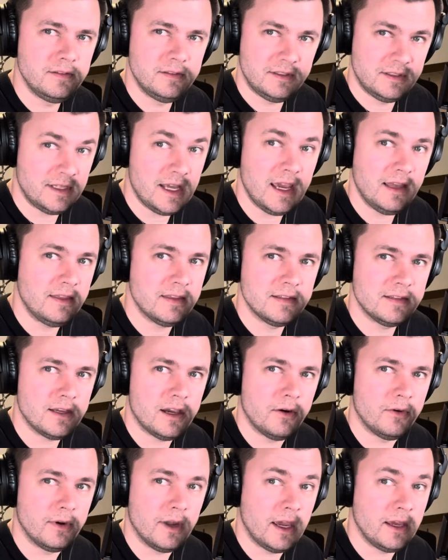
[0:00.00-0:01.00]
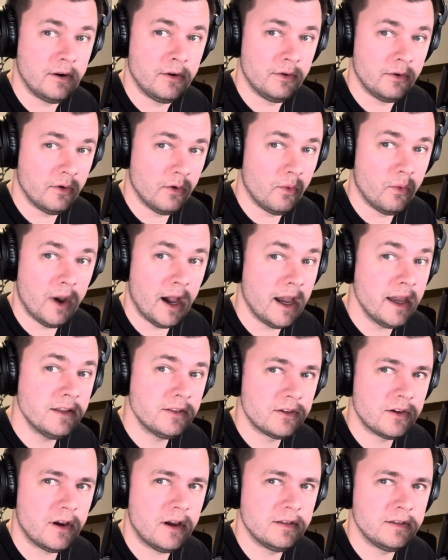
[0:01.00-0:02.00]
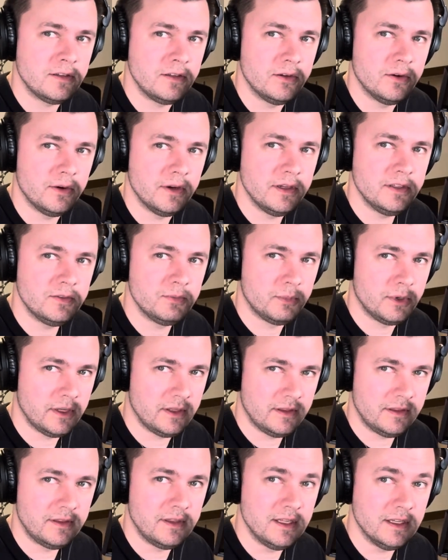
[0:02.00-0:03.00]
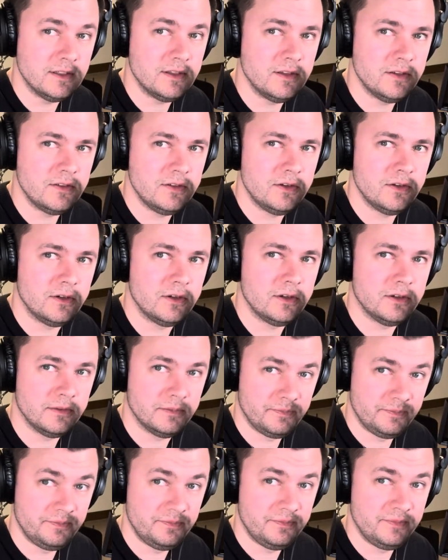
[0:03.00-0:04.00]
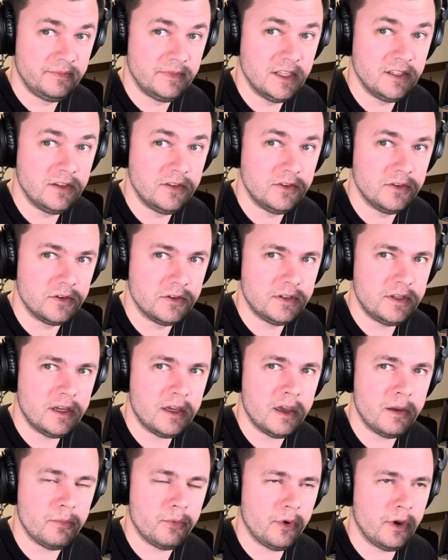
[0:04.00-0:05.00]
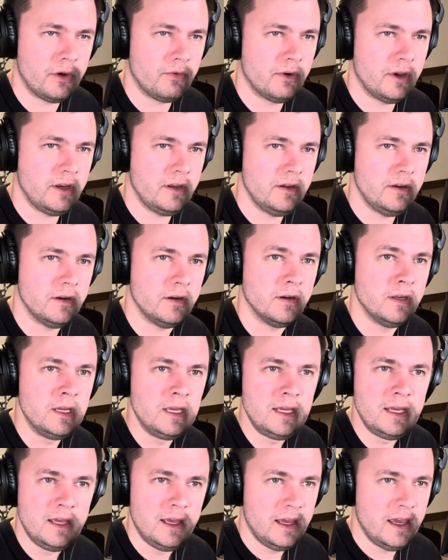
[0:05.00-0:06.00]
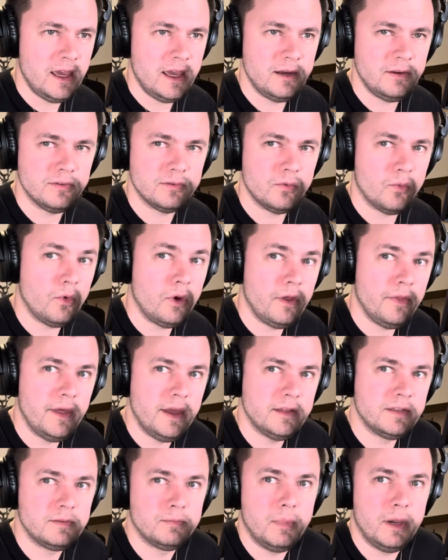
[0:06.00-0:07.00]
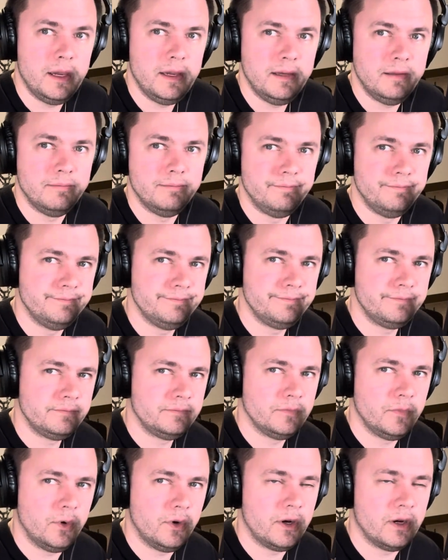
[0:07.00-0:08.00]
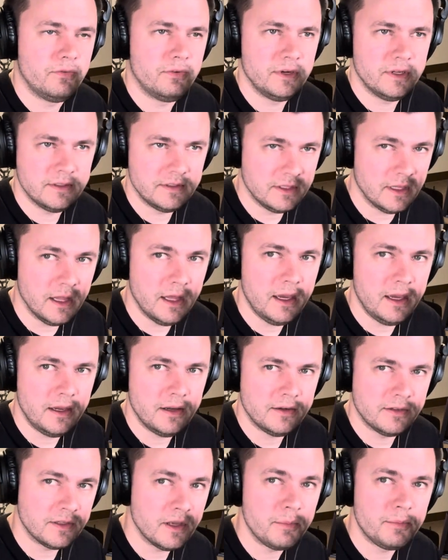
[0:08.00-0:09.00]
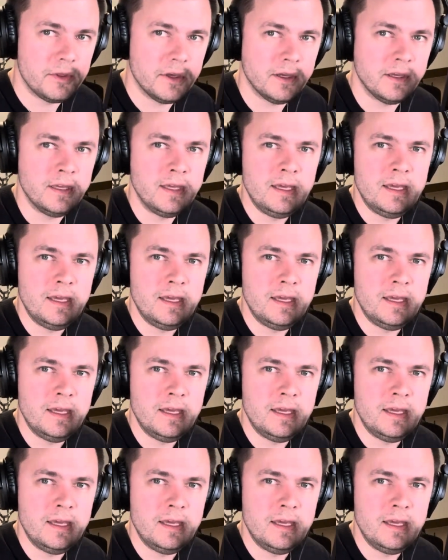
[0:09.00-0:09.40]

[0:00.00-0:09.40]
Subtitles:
take this out. I don't know why it's causing noise, but this is your sticking point right here. And well, that's my, whatever it is, delay or something.